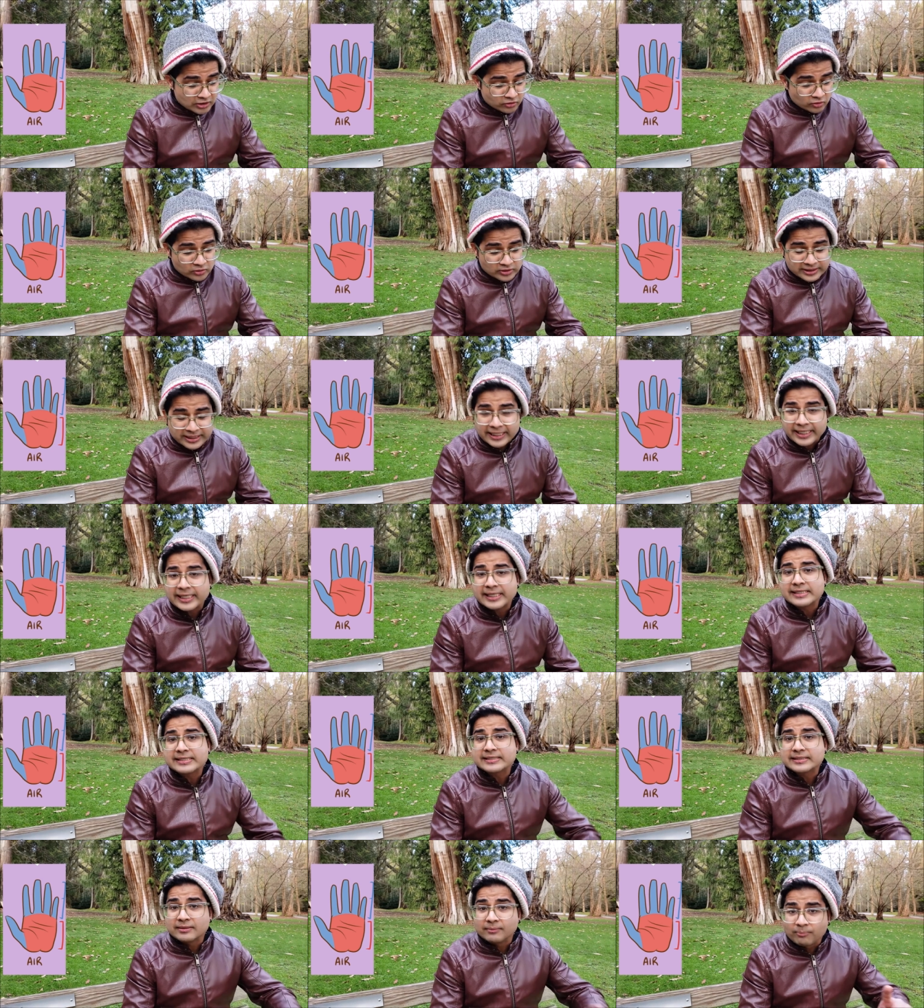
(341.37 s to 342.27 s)
So
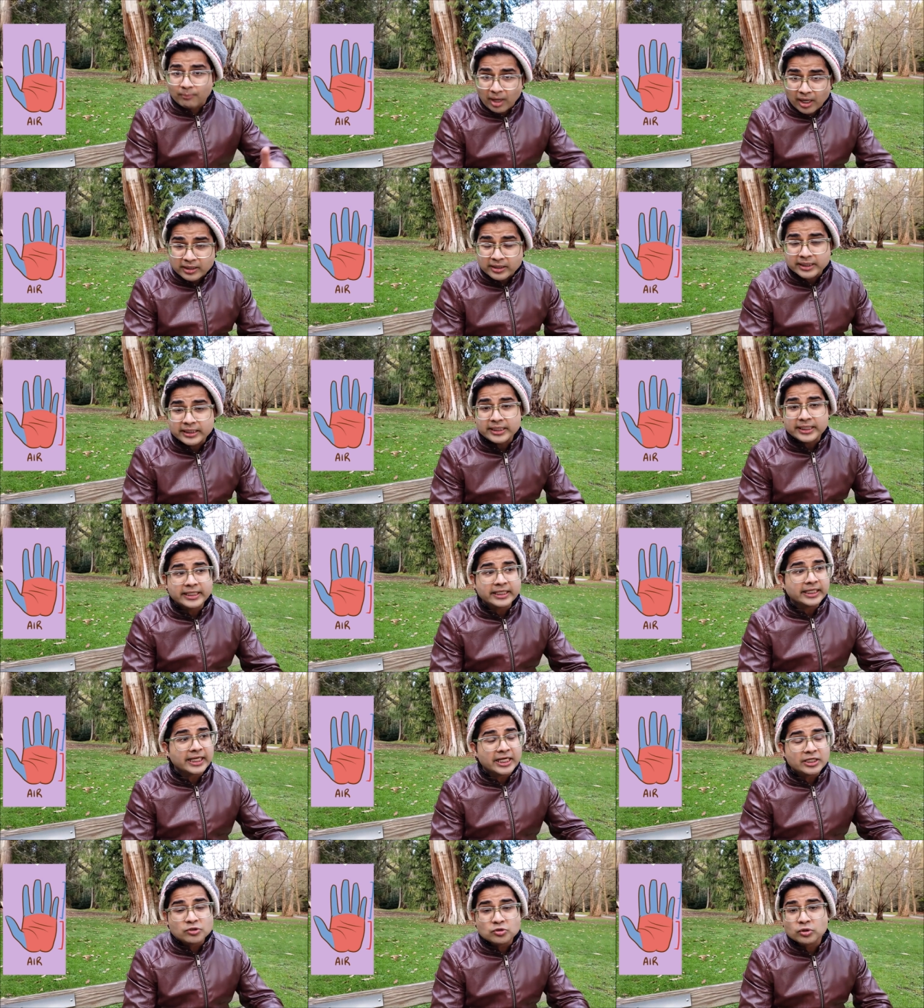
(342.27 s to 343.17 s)
sales,
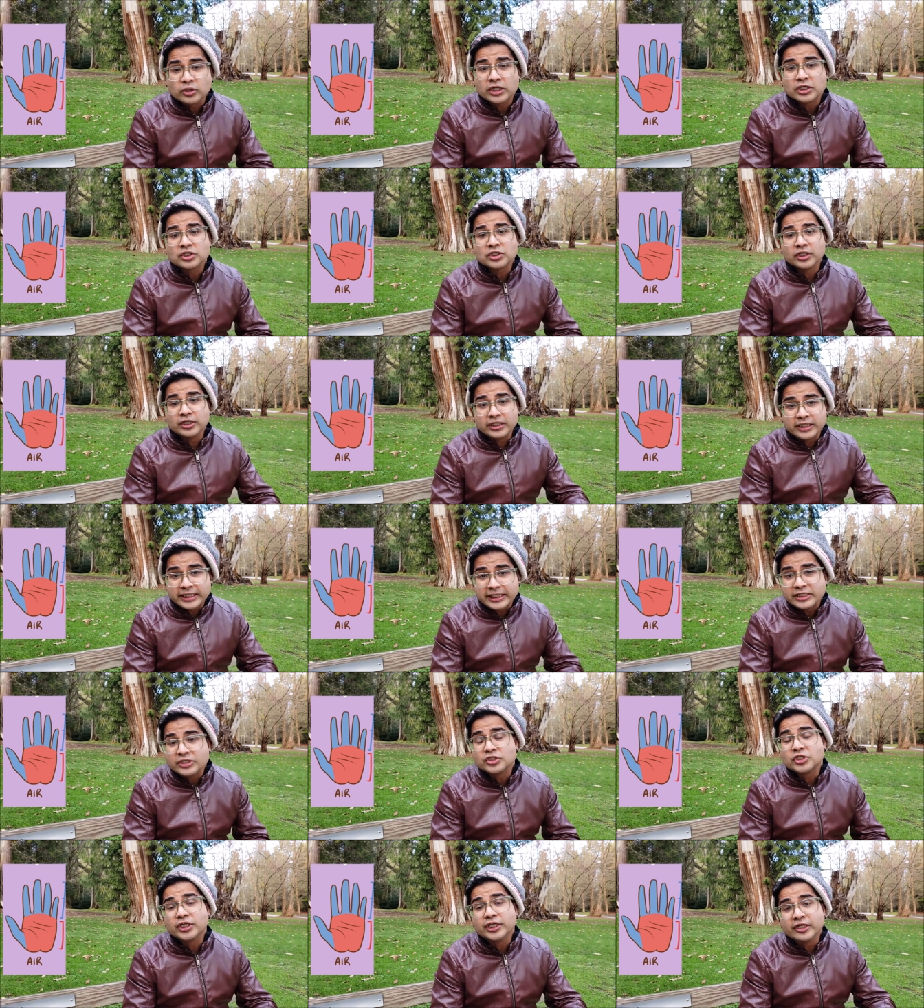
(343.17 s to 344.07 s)
marketing, education,
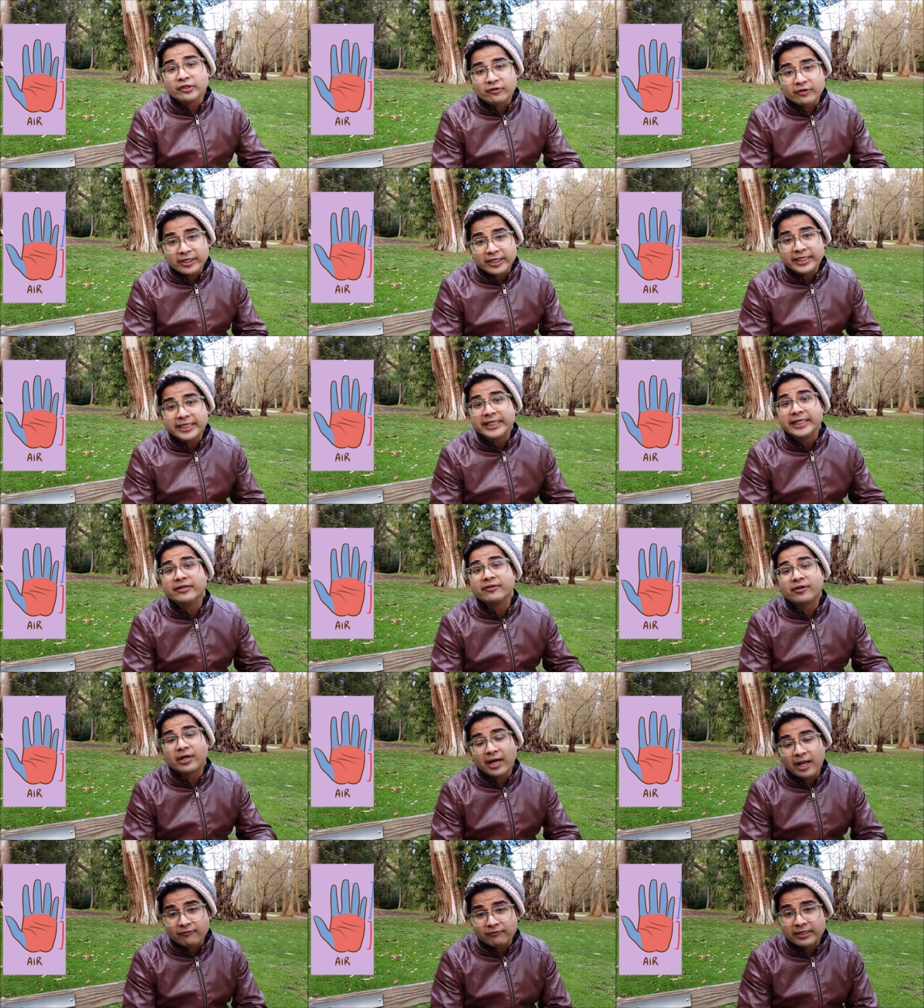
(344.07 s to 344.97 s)
teaching, training,
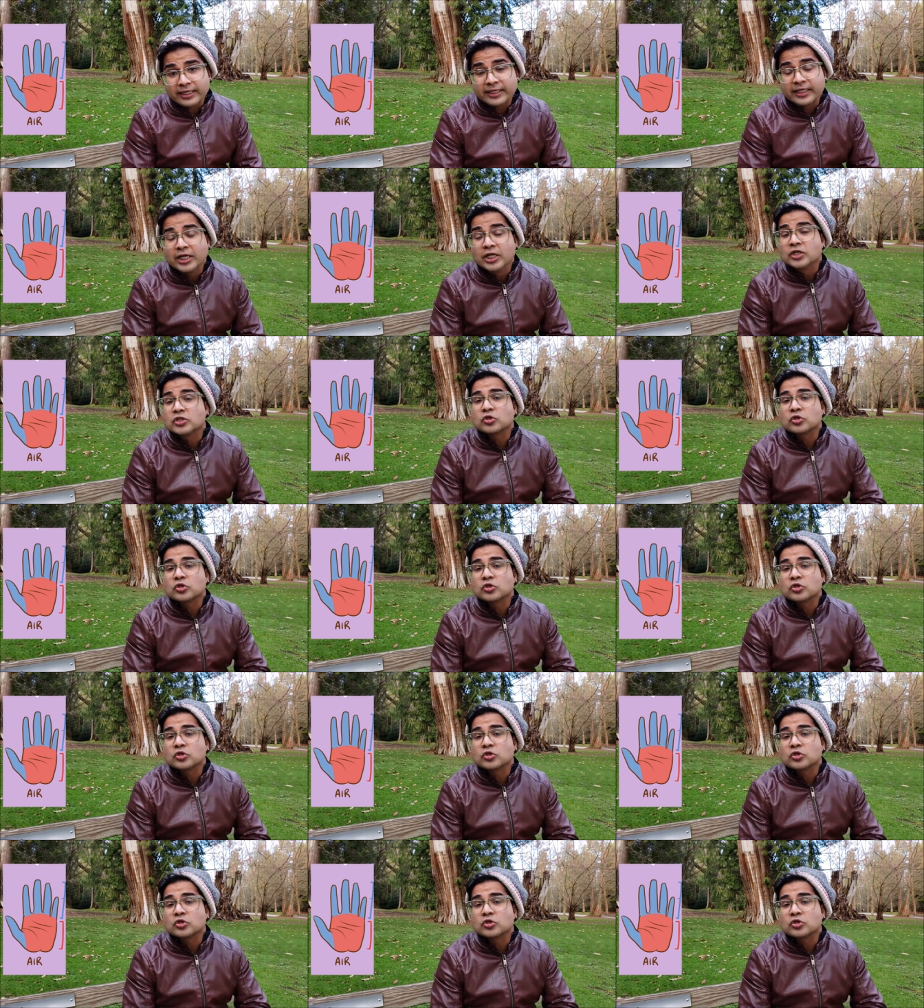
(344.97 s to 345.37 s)
traveling.